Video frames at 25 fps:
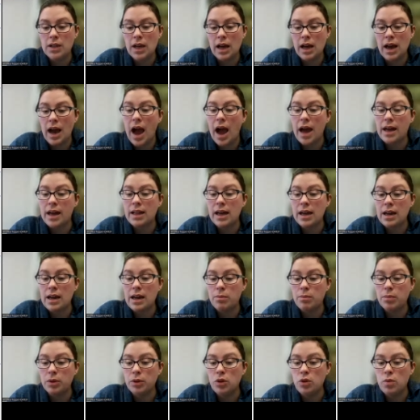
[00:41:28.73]
I highlight
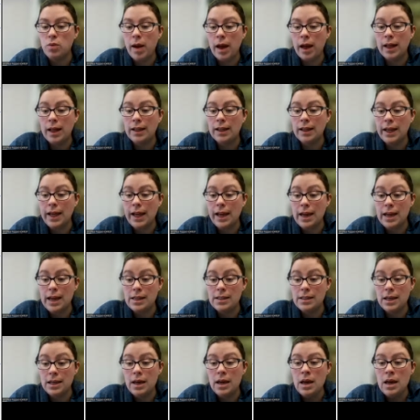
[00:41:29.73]
it blue by clicking it.